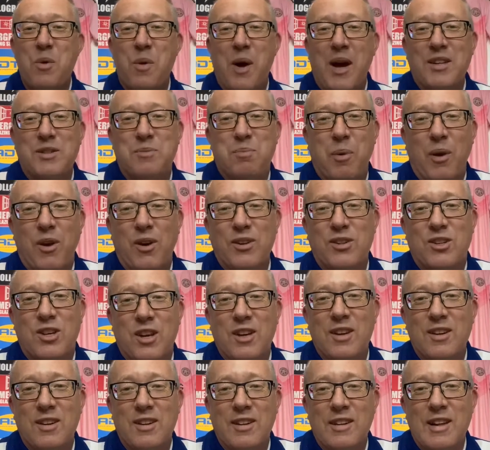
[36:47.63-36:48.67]
blocked
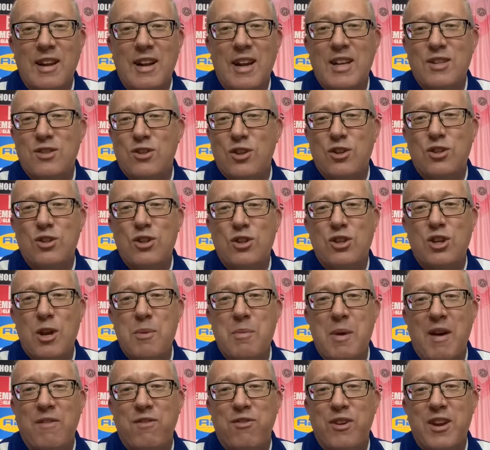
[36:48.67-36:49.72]
you. Let's just
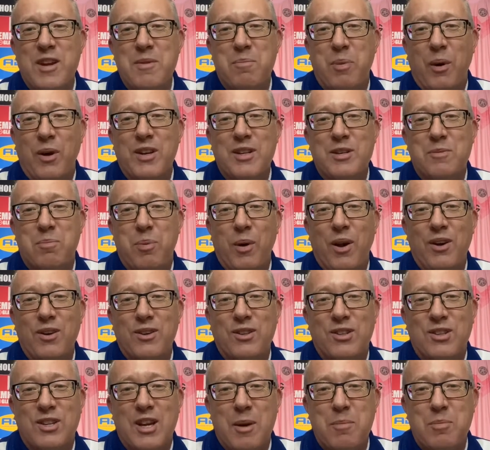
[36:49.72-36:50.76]
assume everybody's
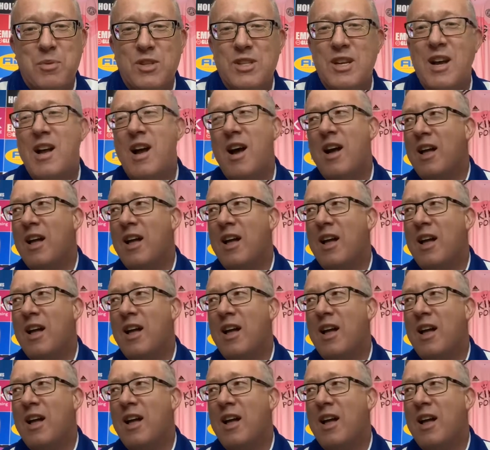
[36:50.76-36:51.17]
blocked Chappers.